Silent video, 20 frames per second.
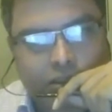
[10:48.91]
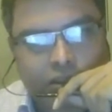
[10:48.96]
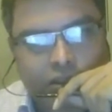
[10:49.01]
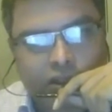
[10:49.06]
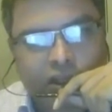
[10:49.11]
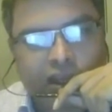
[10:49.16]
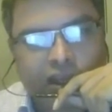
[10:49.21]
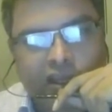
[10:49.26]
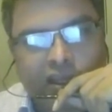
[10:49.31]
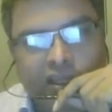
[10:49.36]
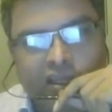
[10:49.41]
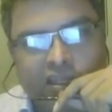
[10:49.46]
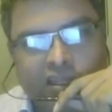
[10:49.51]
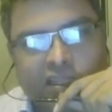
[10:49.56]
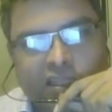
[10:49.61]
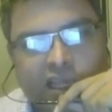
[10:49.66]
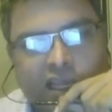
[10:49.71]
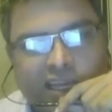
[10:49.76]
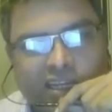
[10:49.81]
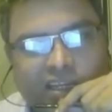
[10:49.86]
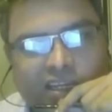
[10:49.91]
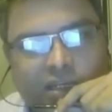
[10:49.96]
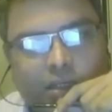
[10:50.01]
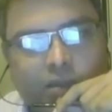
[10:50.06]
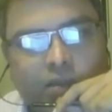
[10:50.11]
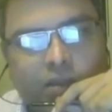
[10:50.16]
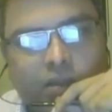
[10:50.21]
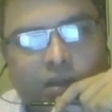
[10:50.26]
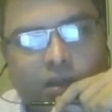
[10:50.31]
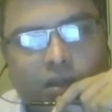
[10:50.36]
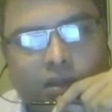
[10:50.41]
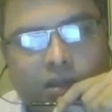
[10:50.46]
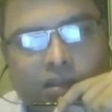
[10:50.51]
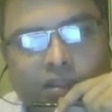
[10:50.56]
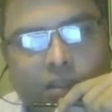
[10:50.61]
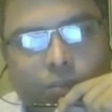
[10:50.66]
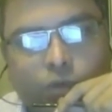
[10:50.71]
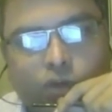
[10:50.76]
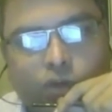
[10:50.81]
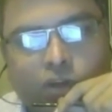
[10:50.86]
category selected in the
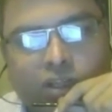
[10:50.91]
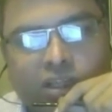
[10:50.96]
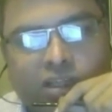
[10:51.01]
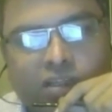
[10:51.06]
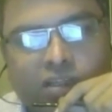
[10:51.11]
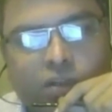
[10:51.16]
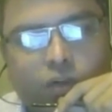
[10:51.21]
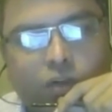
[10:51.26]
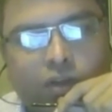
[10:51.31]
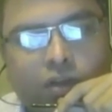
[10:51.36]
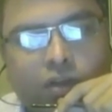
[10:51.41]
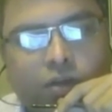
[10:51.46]
support ticket, so